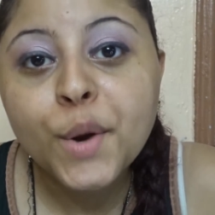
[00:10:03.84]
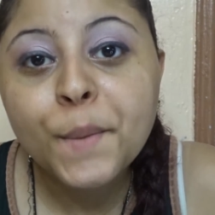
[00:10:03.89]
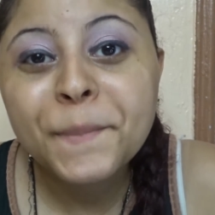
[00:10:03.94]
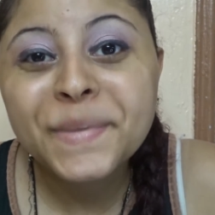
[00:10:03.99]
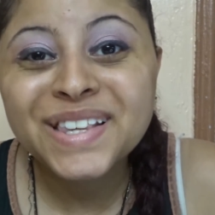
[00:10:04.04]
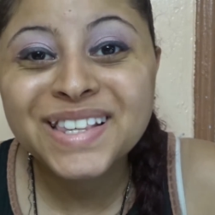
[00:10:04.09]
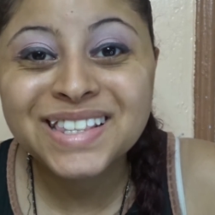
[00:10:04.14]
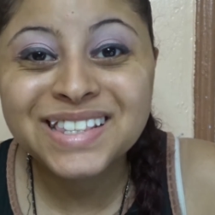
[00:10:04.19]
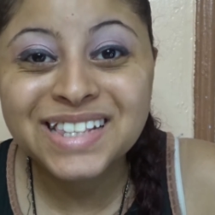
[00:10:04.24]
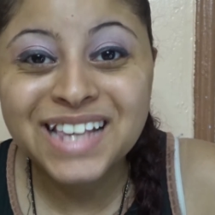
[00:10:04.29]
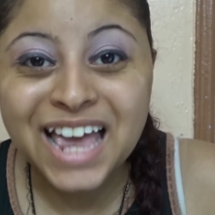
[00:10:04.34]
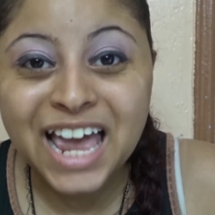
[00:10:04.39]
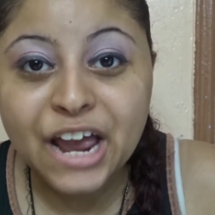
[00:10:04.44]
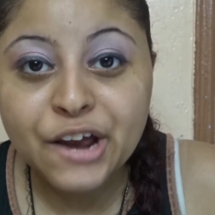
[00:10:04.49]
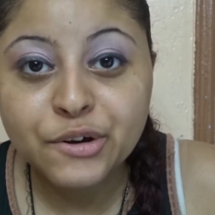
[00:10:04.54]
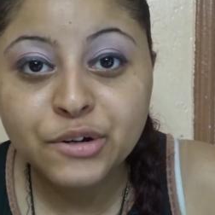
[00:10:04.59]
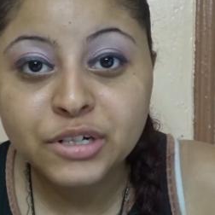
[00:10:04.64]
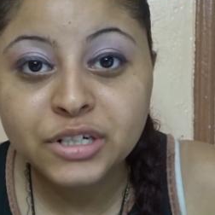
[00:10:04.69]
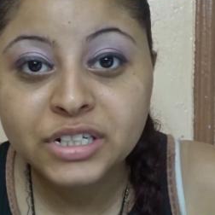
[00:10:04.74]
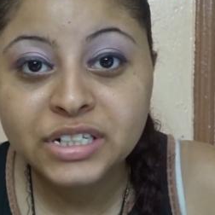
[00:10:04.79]

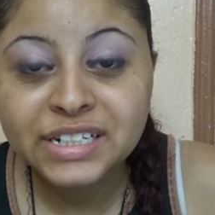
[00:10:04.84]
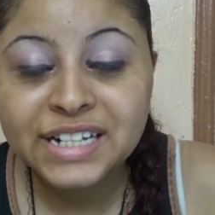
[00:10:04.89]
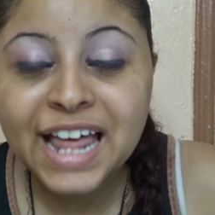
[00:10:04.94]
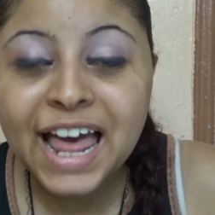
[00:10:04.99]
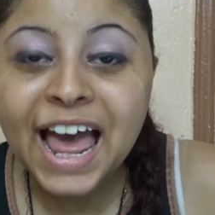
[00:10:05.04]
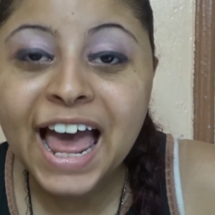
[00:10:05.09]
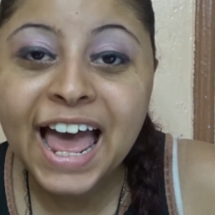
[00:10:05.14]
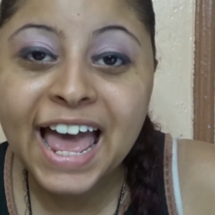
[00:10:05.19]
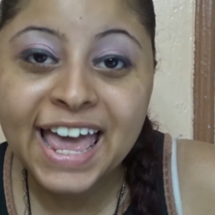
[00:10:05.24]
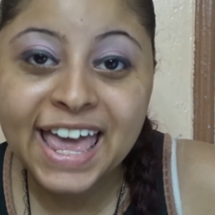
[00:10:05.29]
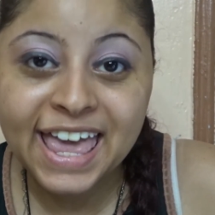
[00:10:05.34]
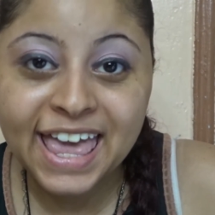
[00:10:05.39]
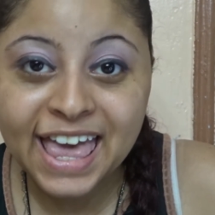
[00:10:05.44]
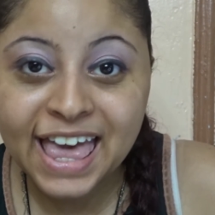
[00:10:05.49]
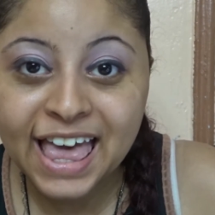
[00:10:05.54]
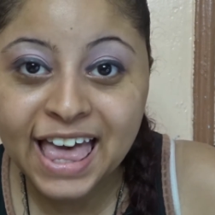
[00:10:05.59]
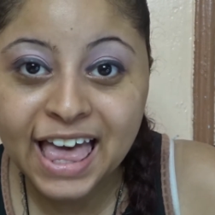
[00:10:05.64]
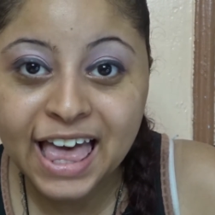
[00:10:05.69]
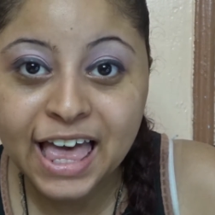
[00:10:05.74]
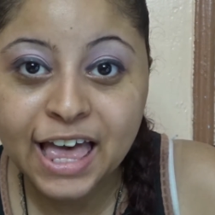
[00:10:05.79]
mascara, I
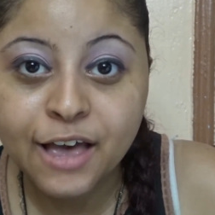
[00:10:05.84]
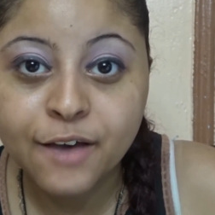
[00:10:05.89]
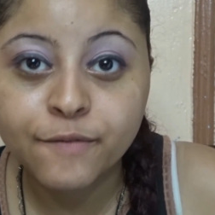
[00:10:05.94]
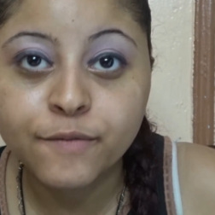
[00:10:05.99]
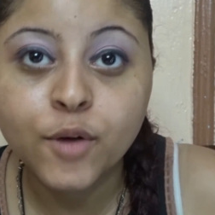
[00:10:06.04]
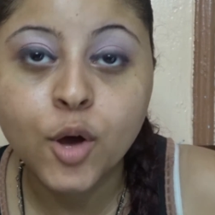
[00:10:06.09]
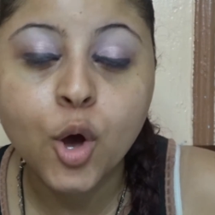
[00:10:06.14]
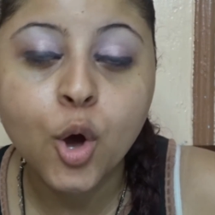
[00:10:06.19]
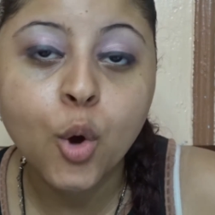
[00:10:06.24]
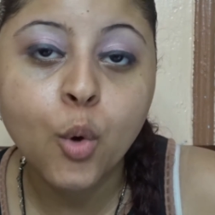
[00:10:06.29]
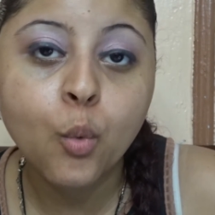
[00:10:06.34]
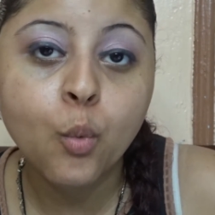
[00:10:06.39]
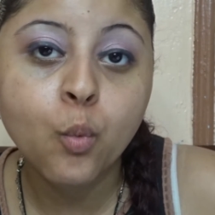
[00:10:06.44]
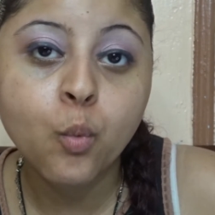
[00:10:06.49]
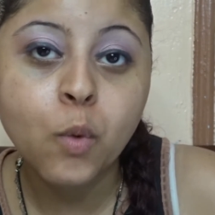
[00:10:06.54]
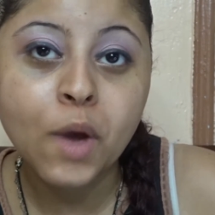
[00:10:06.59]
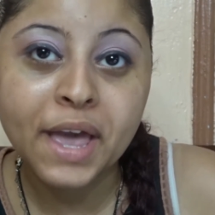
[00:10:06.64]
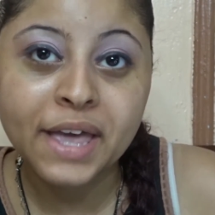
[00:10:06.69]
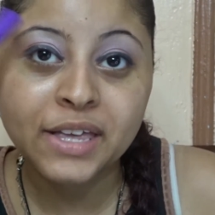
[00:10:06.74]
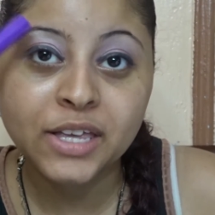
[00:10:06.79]
have
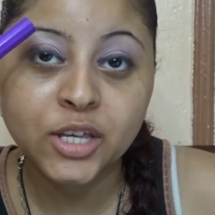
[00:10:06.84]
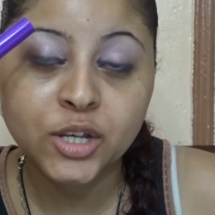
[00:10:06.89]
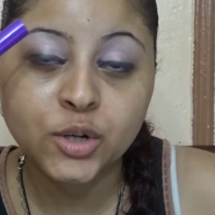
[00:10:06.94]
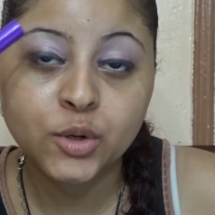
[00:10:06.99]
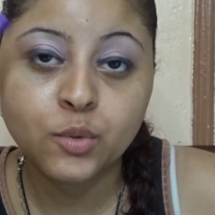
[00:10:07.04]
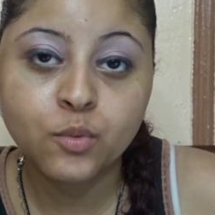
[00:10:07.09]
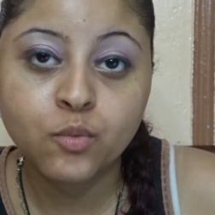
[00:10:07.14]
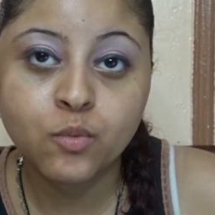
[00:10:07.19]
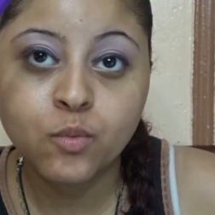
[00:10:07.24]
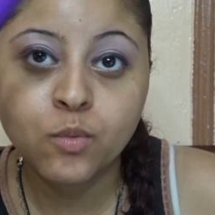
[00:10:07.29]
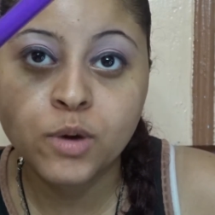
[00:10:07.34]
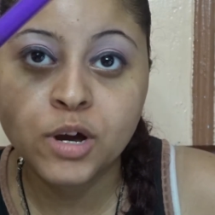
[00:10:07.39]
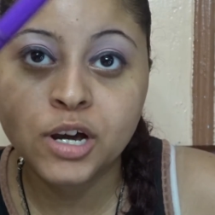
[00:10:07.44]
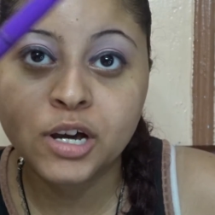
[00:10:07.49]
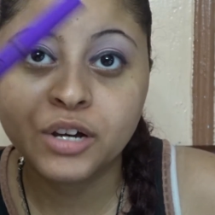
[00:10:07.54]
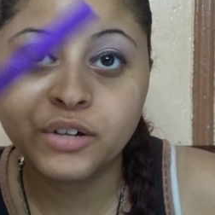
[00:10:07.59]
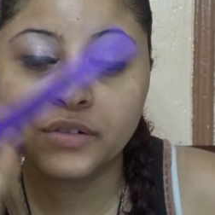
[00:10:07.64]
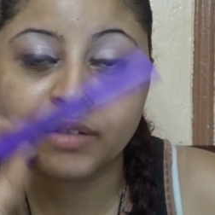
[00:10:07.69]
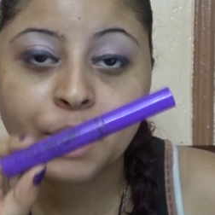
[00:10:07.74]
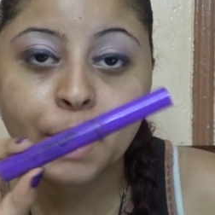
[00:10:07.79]
Wet n
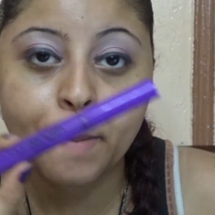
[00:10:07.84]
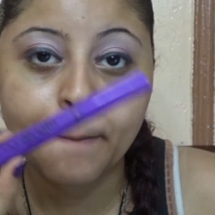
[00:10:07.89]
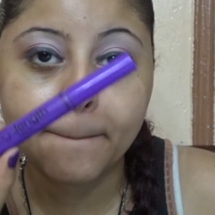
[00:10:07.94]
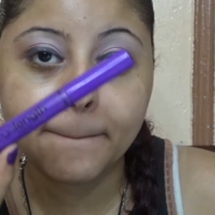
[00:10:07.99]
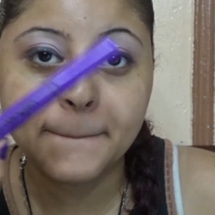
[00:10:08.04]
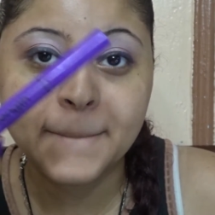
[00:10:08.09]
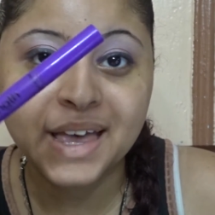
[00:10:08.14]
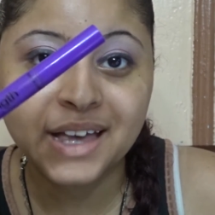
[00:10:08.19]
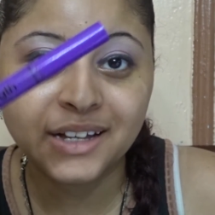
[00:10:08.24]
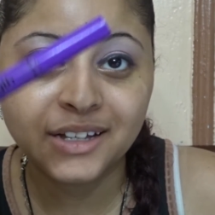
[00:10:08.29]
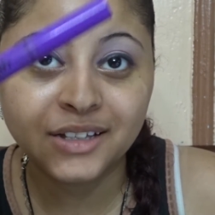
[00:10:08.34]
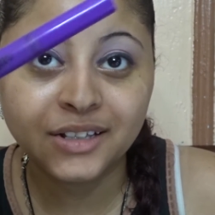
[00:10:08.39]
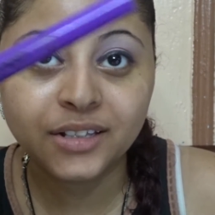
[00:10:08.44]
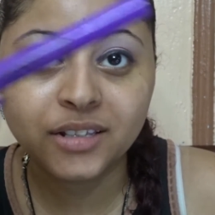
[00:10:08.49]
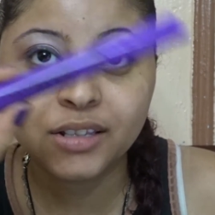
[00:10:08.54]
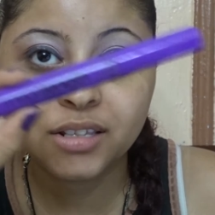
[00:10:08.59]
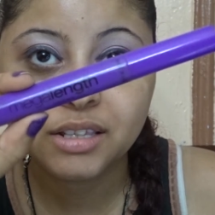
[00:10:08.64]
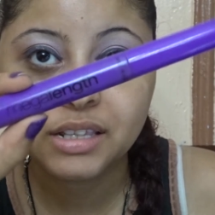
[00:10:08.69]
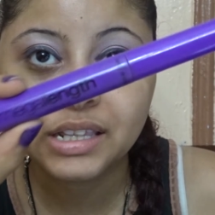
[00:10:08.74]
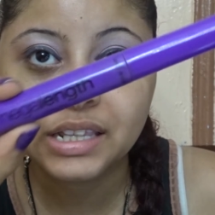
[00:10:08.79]
Wild Mega
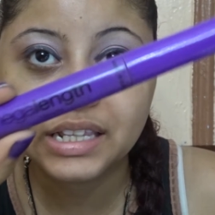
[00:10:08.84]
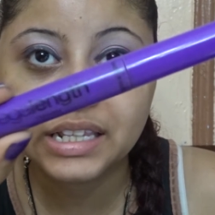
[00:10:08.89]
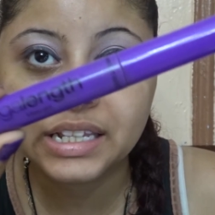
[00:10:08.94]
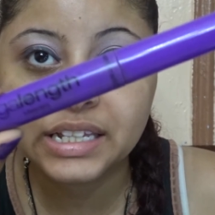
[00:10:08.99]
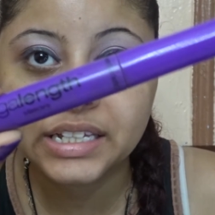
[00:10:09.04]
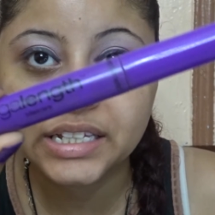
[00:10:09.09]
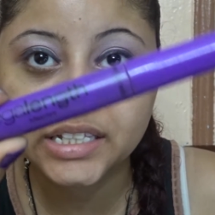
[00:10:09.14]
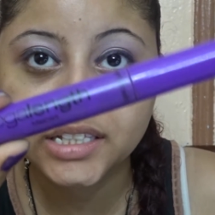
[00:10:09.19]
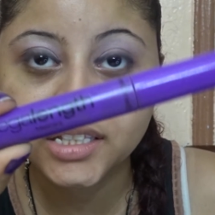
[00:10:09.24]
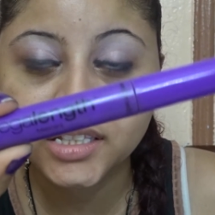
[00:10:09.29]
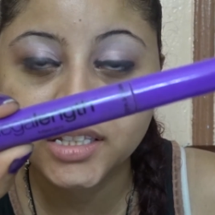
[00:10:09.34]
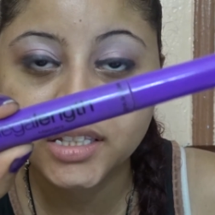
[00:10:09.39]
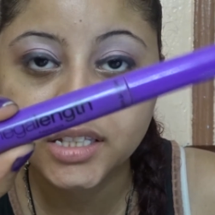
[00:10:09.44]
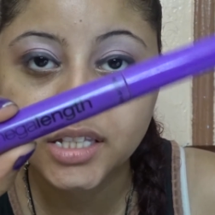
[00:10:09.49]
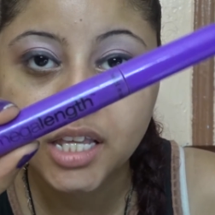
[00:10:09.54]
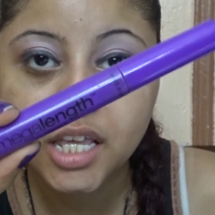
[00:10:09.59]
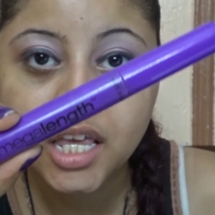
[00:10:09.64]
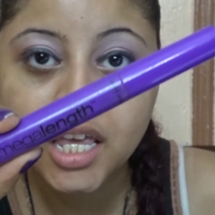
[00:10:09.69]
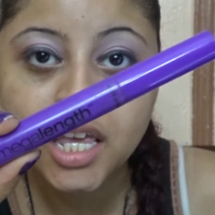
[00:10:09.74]
ones.